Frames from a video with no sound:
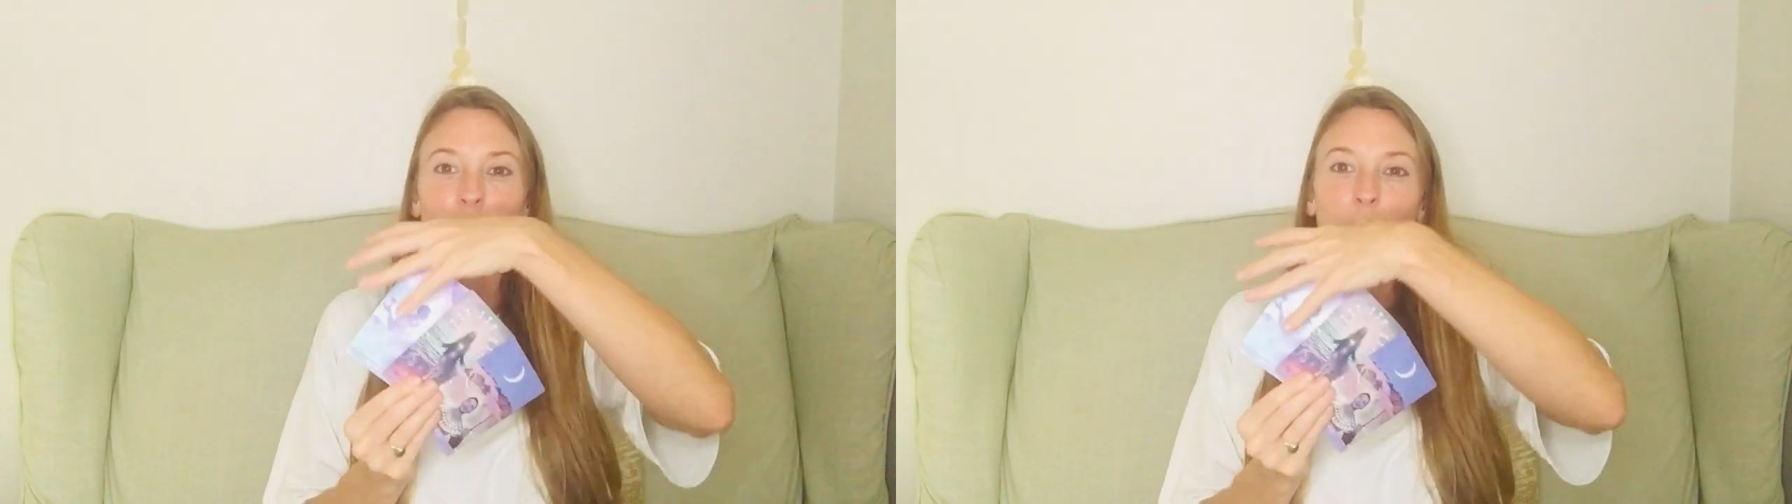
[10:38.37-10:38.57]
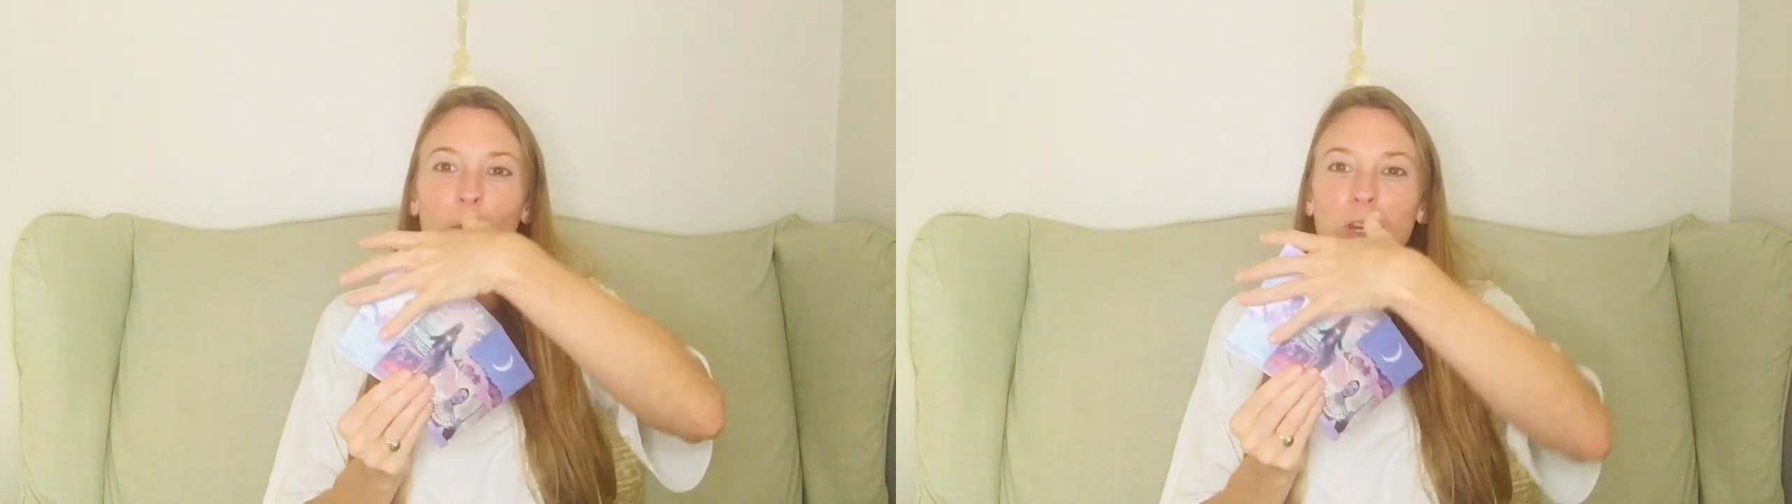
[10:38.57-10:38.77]

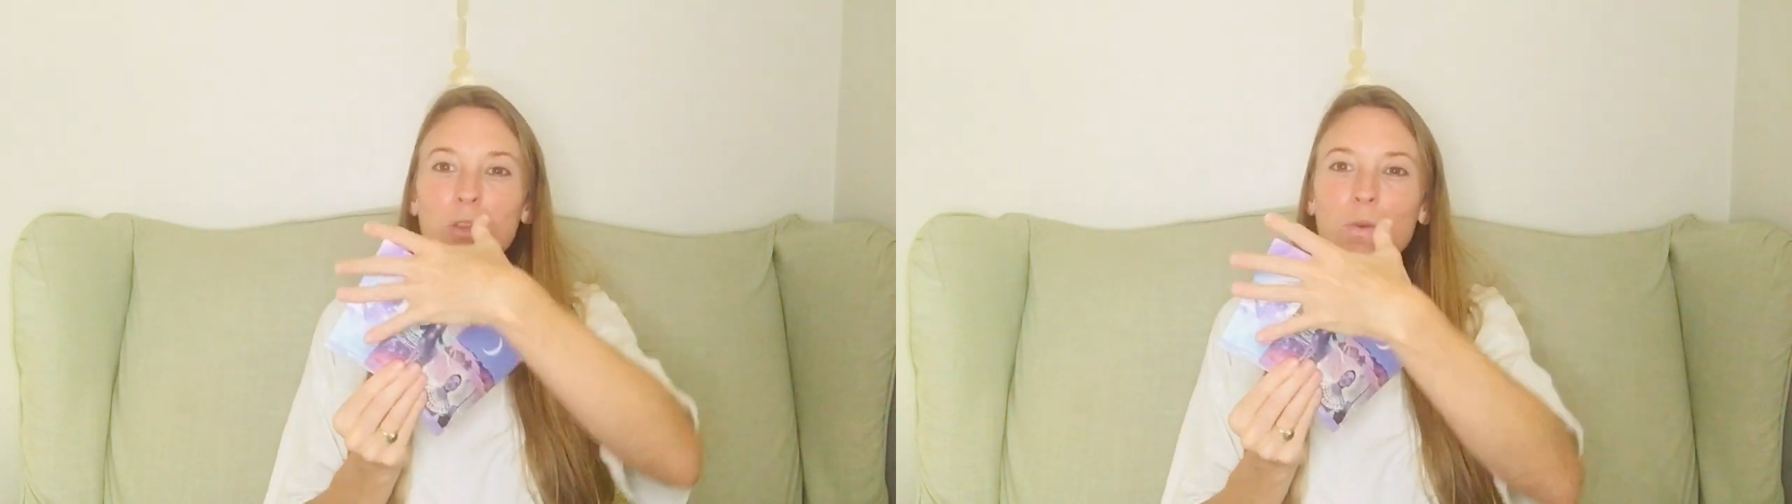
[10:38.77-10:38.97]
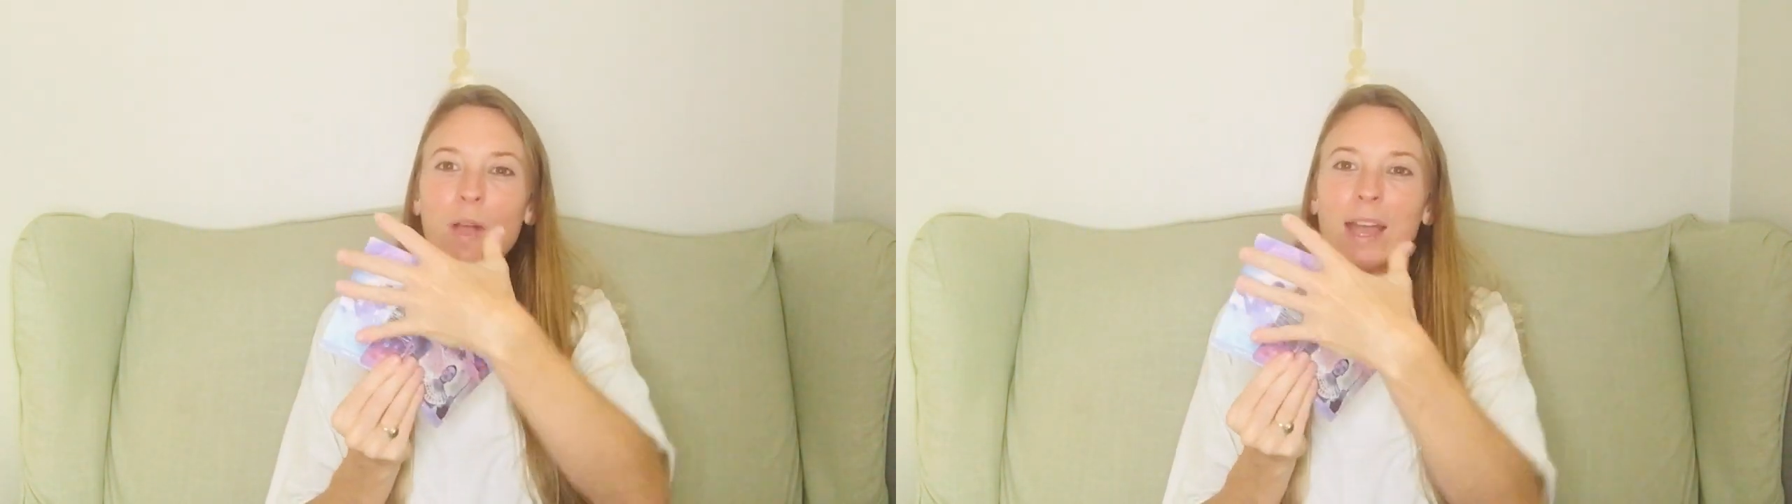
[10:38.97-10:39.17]
When
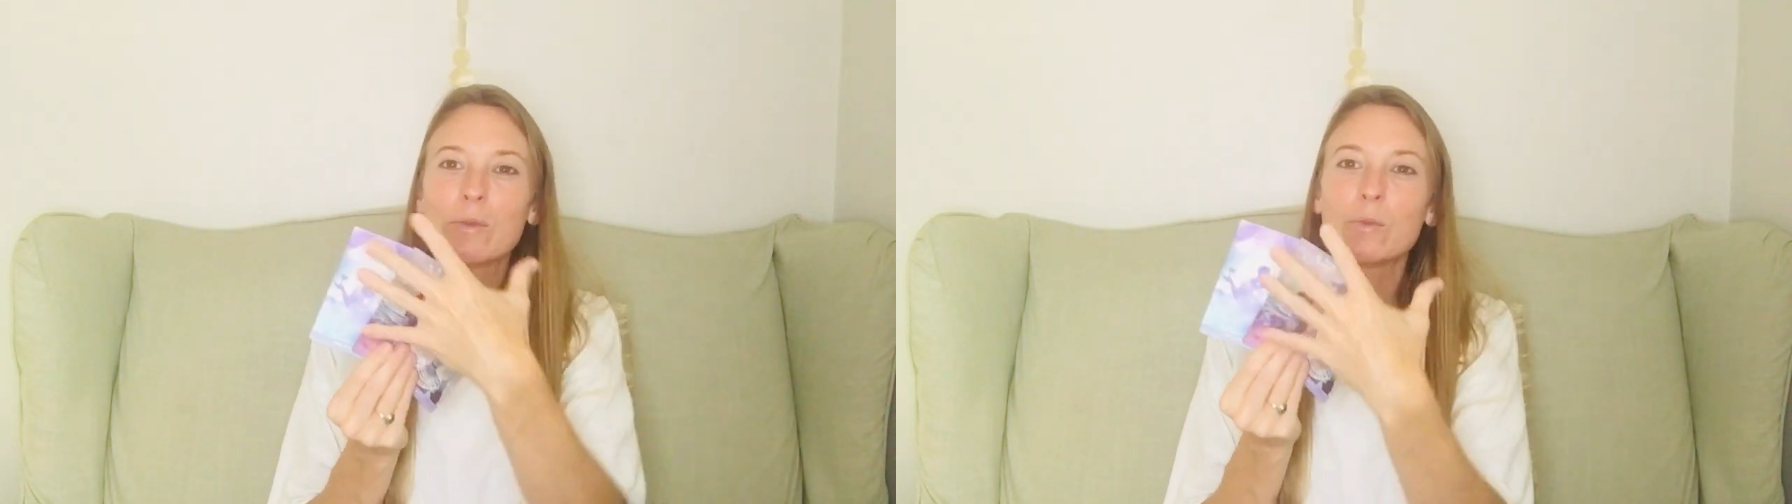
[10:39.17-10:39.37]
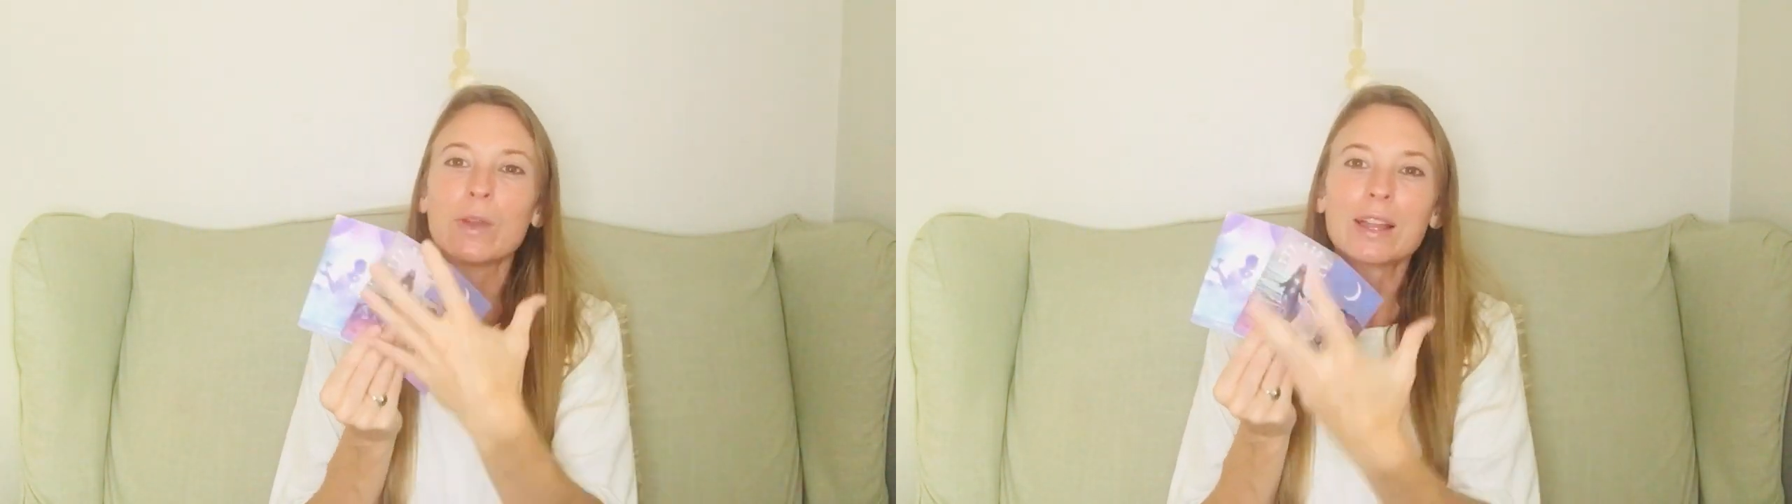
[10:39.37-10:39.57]
you like
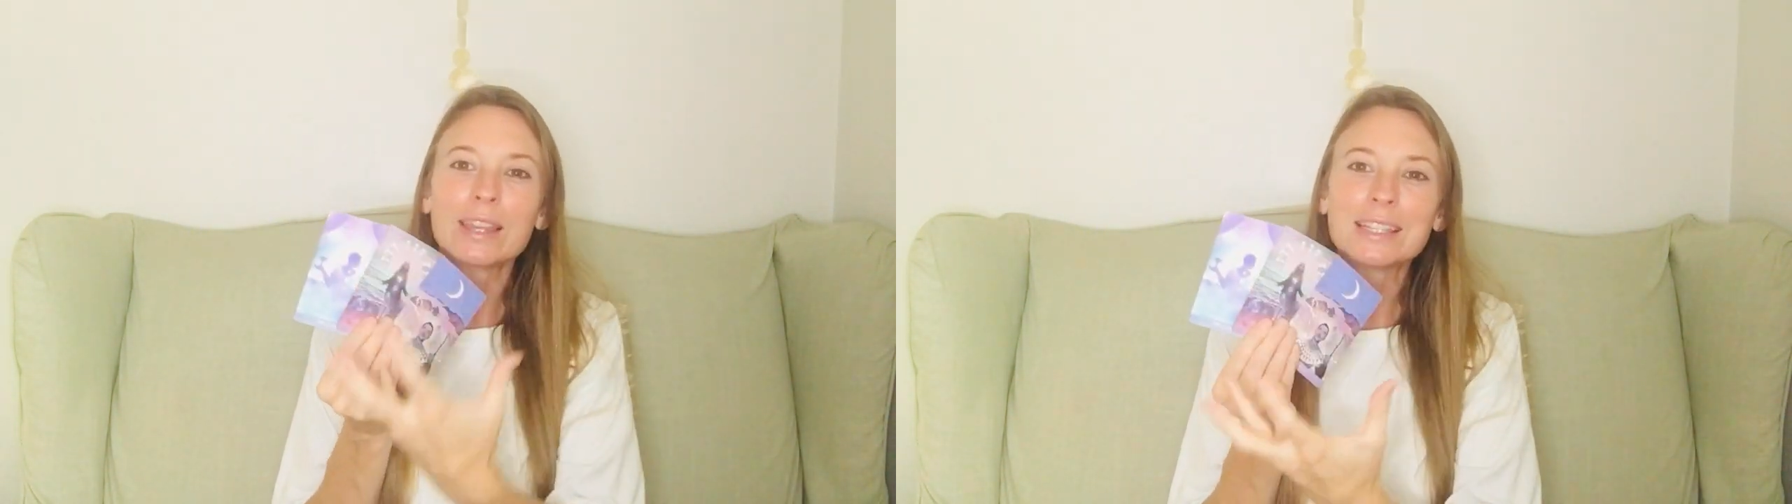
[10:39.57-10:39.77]
really